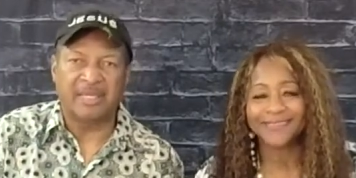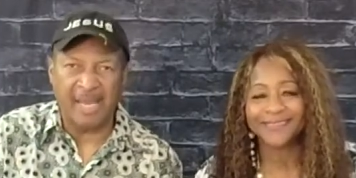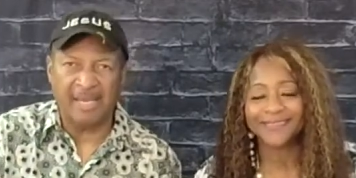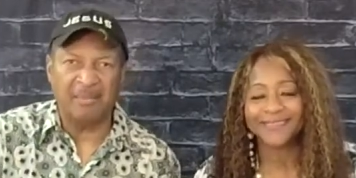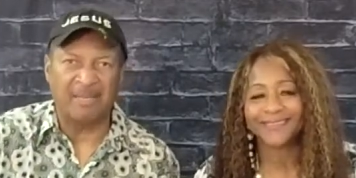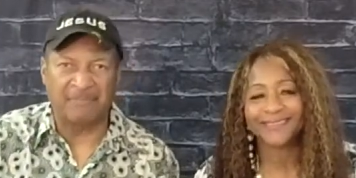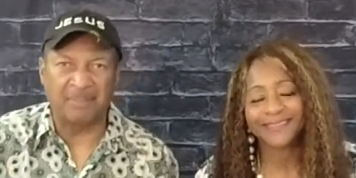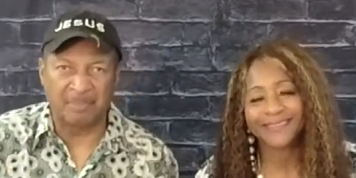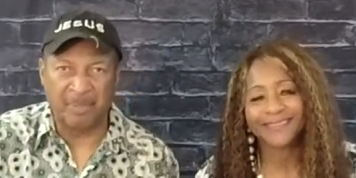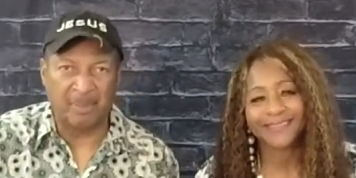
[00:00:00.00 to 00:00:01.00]
Speaker 1: he came here
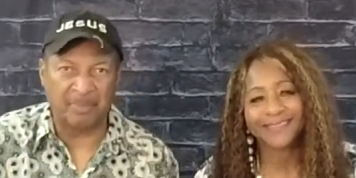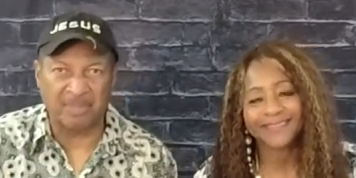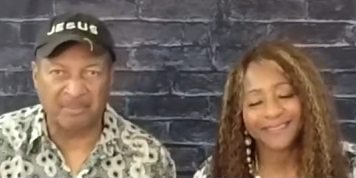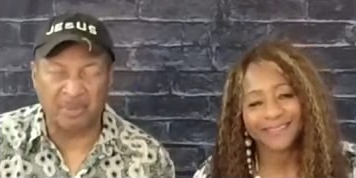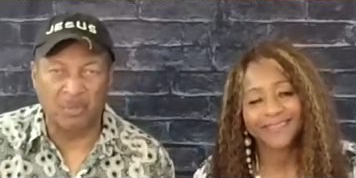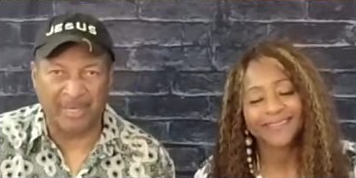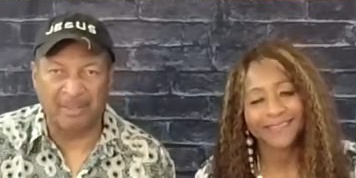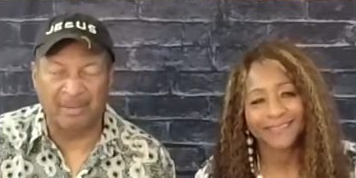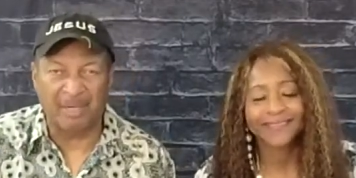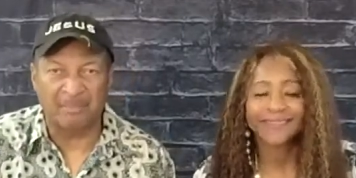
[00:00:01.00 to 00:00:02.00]
for the purpose of to
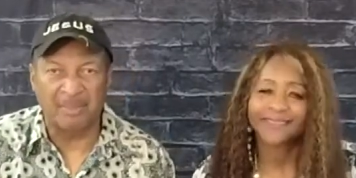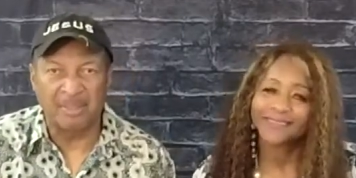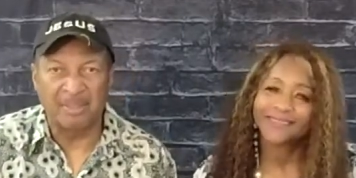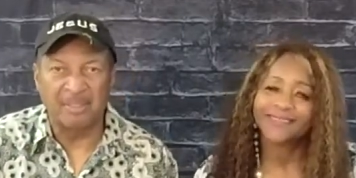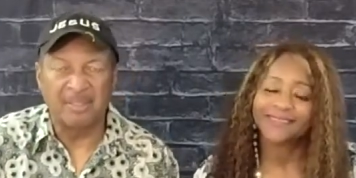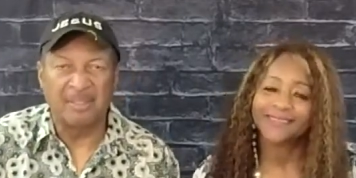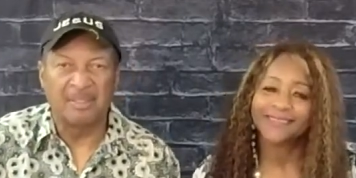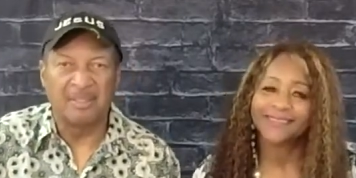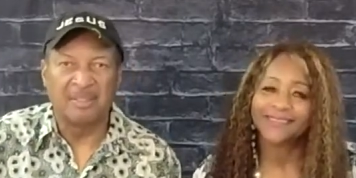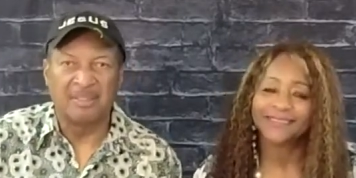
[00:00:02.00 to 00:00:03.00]
wake her up.
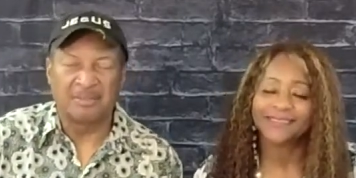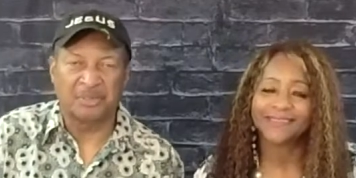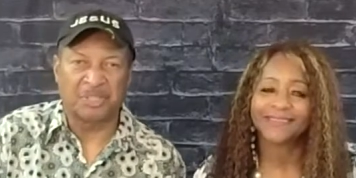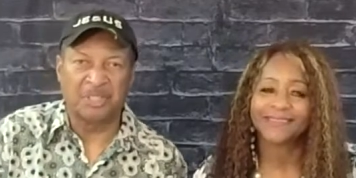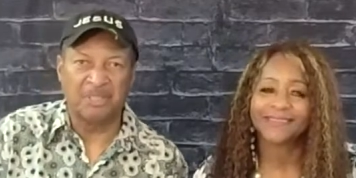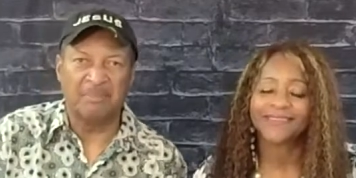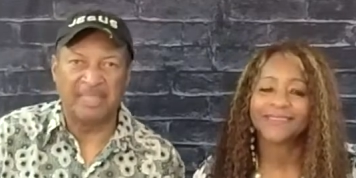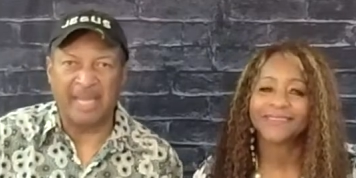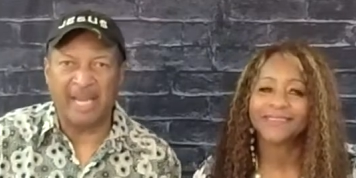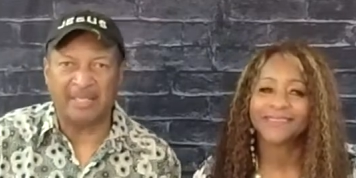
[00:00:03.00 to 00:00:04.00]
So she couldn't
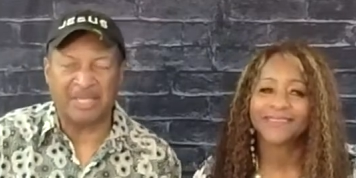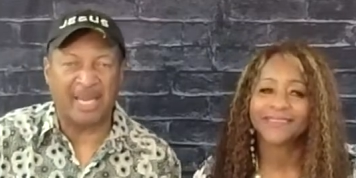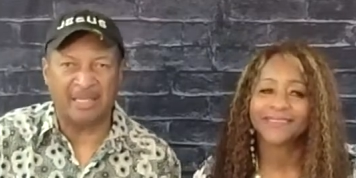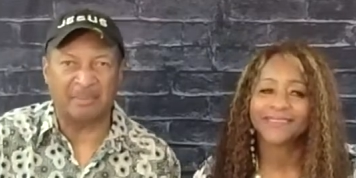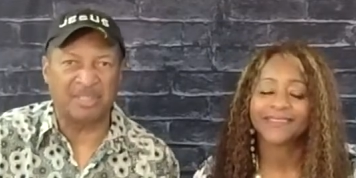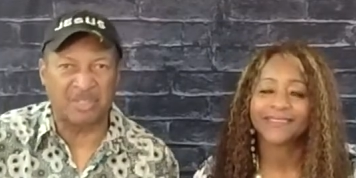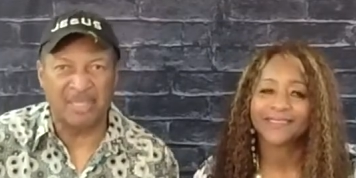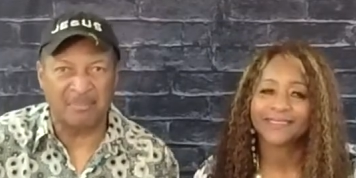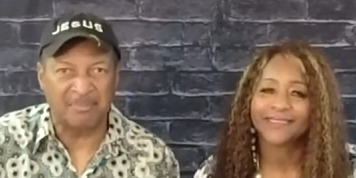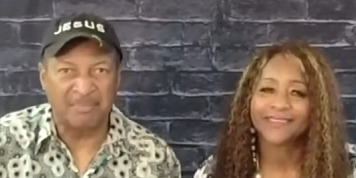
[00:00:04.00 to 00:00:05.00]
be dead. She had to be
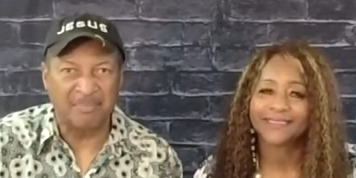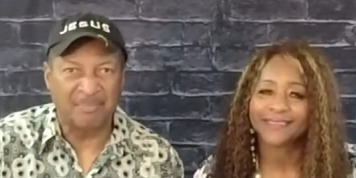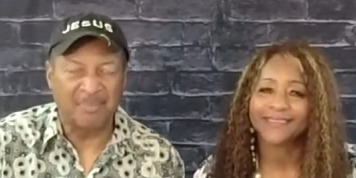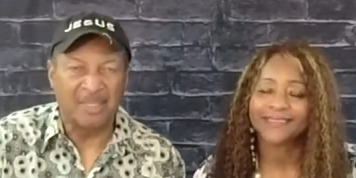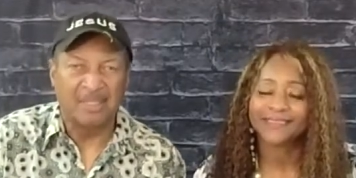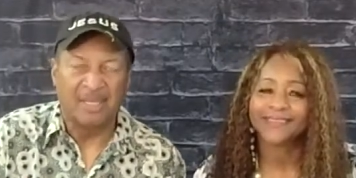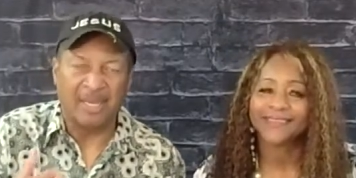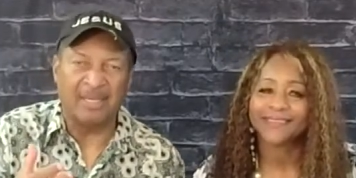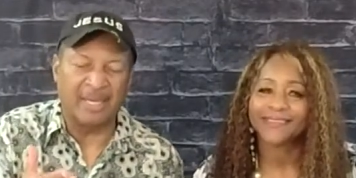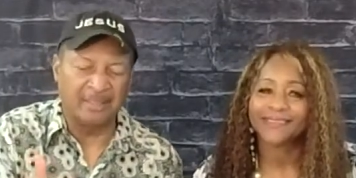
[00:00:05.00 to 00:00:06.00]
asleep.
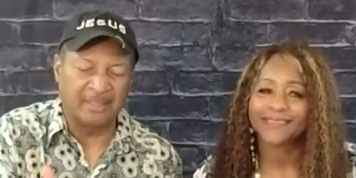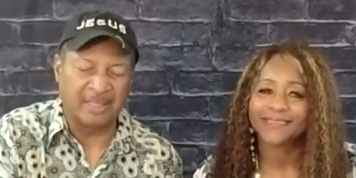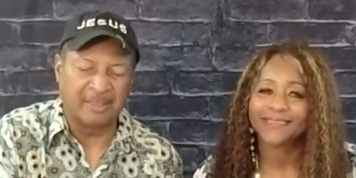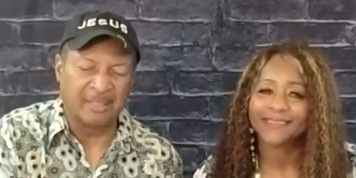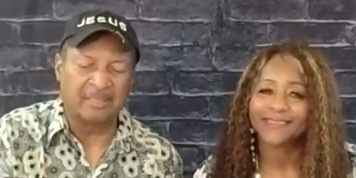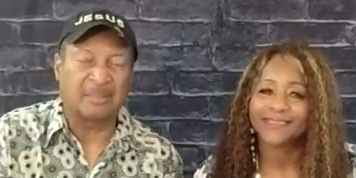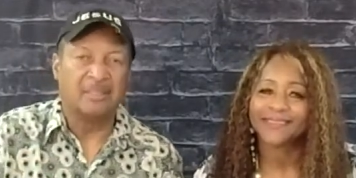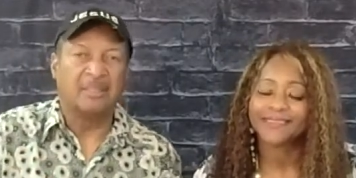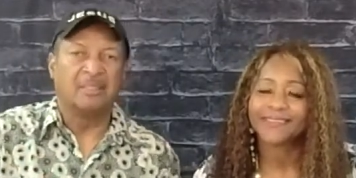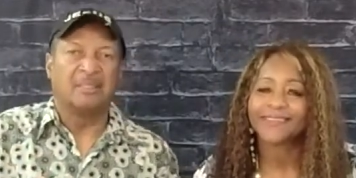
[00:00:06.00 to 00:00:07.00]
And, and the deal
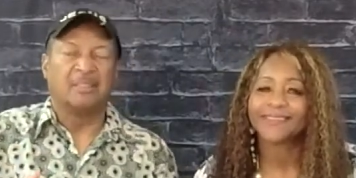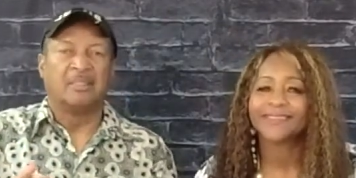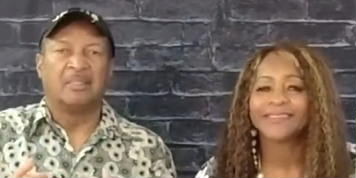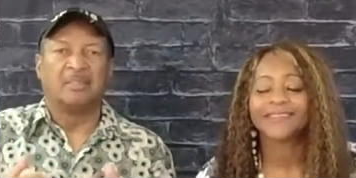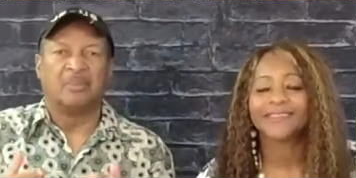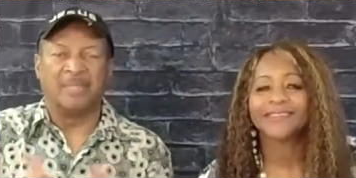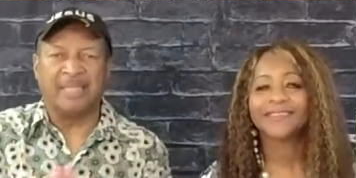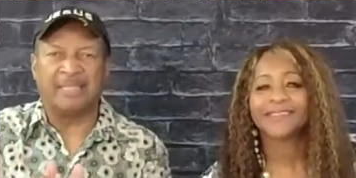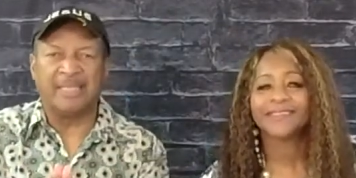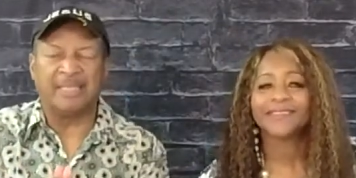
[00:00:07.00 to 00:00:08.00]
is, when
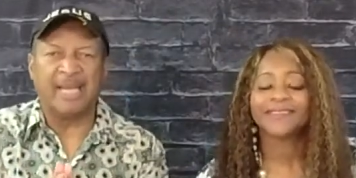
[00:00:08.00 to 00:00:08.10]
he did